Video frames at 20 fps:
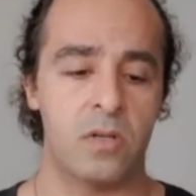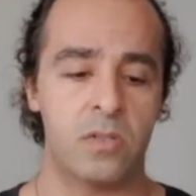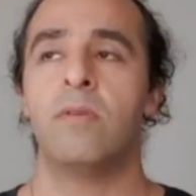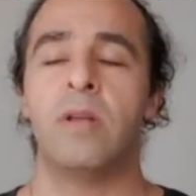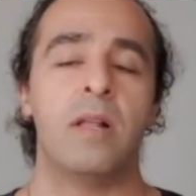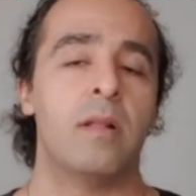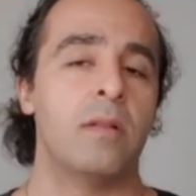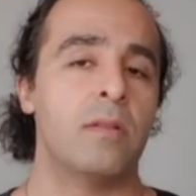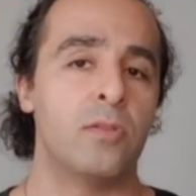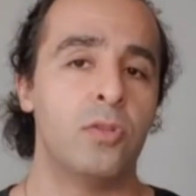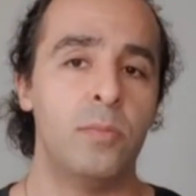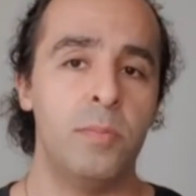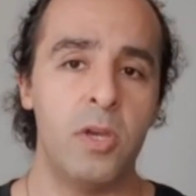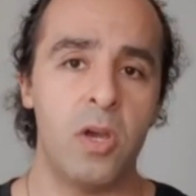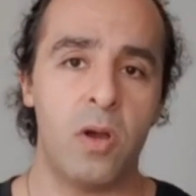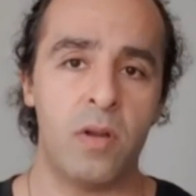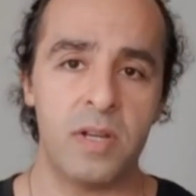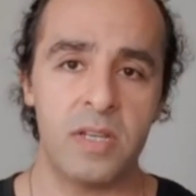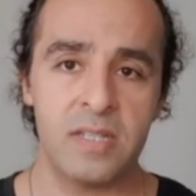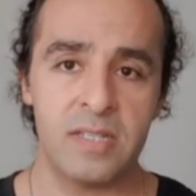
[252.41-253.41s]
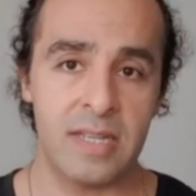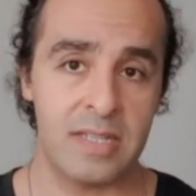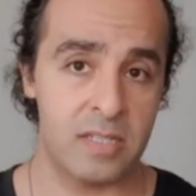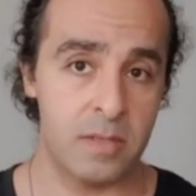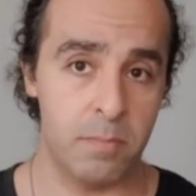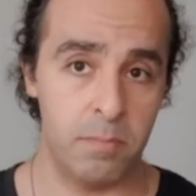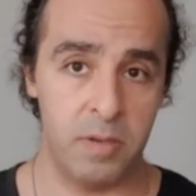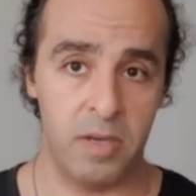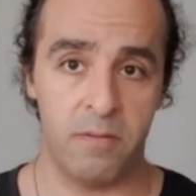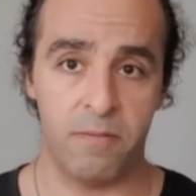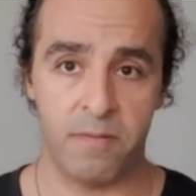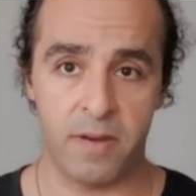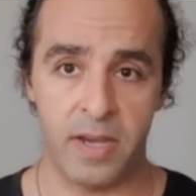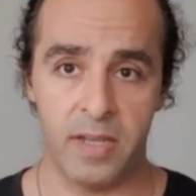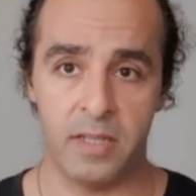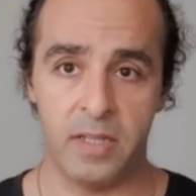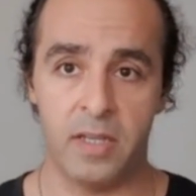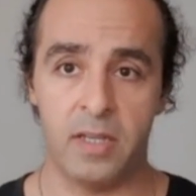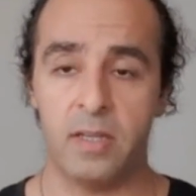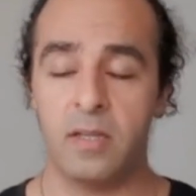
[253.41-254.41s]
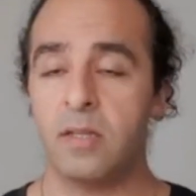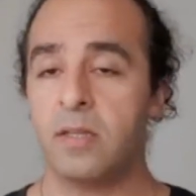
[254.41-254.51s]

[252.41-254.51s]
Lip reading: Well, to be honest, that's a big finding.